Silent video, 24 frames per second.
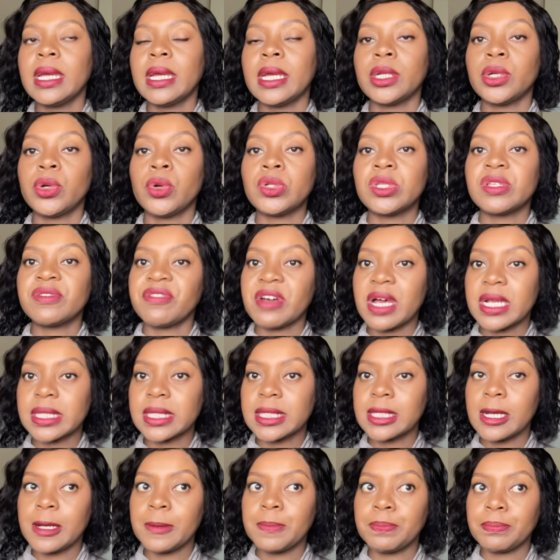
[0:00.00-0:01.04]
it goes
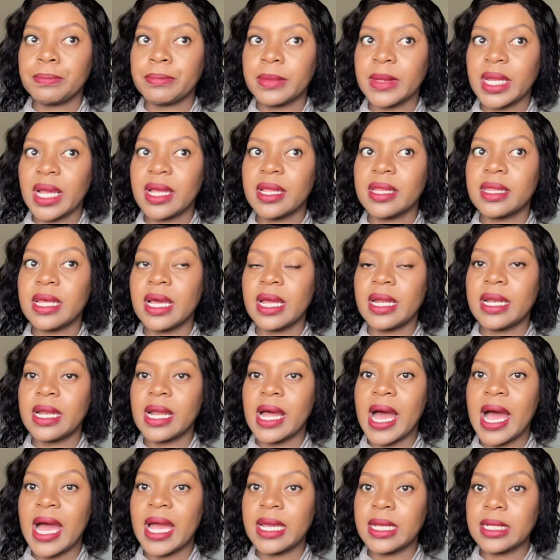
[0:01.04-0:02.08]
faster
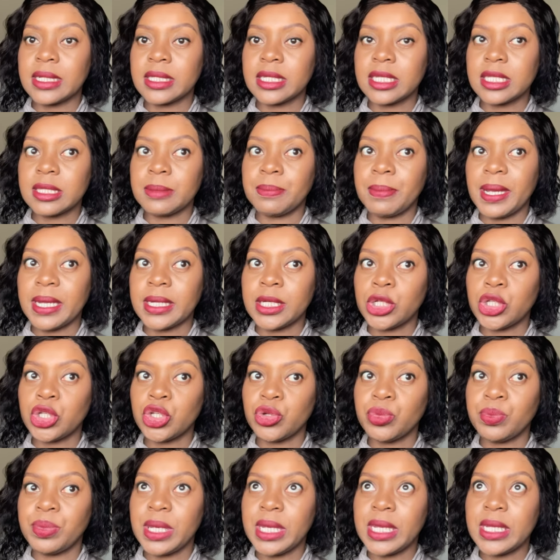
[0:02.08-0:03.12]
than I anticipated
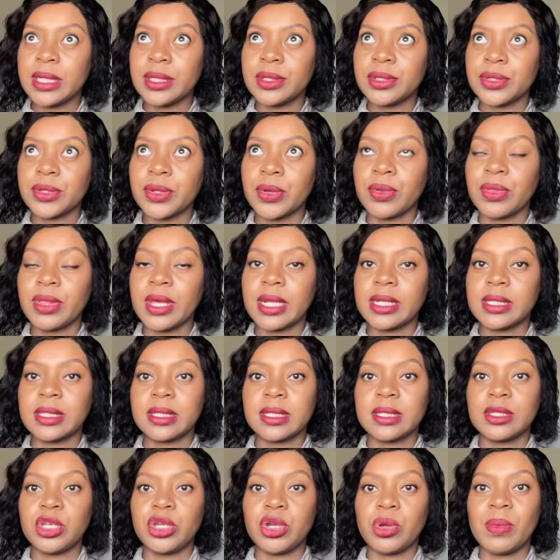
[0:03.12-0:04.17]
to be, so that,
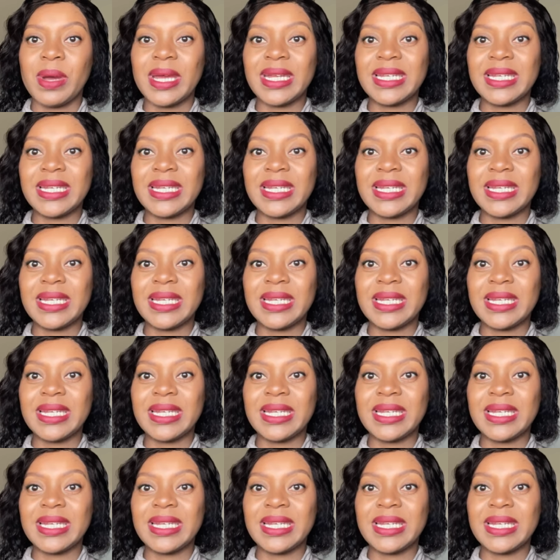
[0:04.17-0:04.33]
you know, my